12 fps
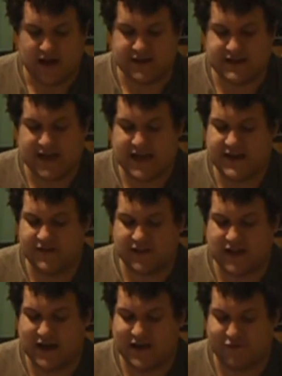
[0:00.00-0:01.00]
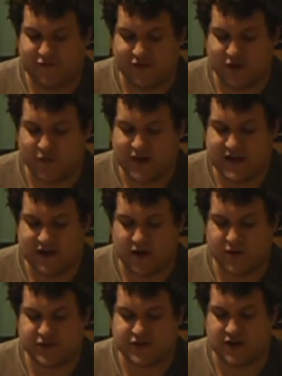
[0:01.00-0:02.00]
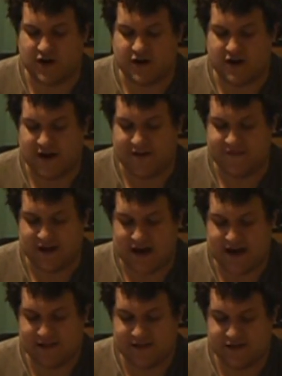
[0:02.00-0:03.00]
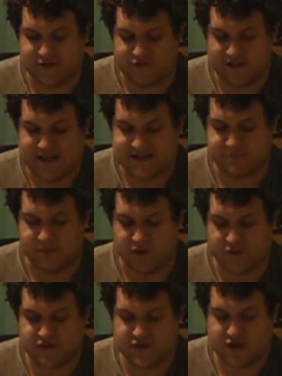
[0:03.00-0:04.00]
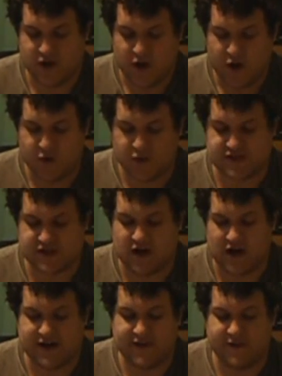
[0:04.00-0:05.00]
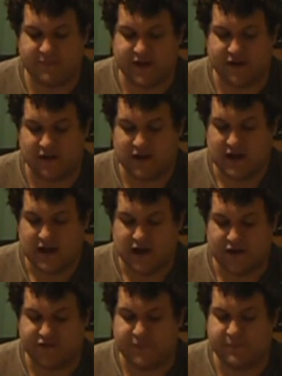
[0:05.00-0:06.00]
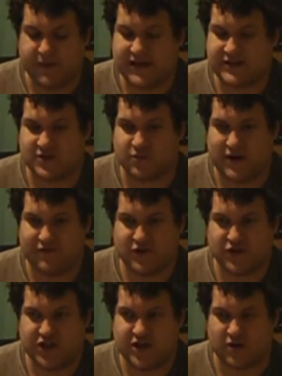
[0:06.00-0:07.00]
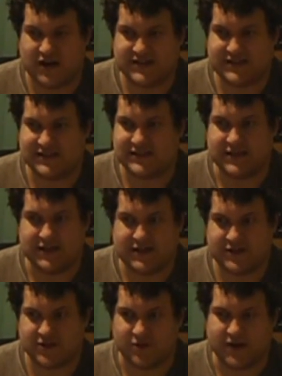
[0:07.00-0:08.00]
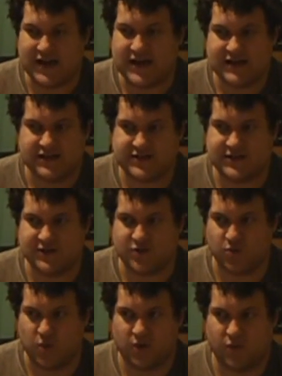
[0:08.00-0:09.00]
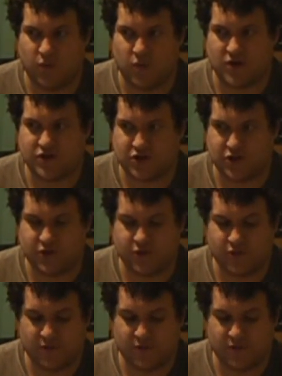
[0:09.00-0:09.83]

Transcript: A day in the life of a Greek coast guard on the island of Lesbos, who was caught in the middle of the biggest refugee crisis in history since World War II.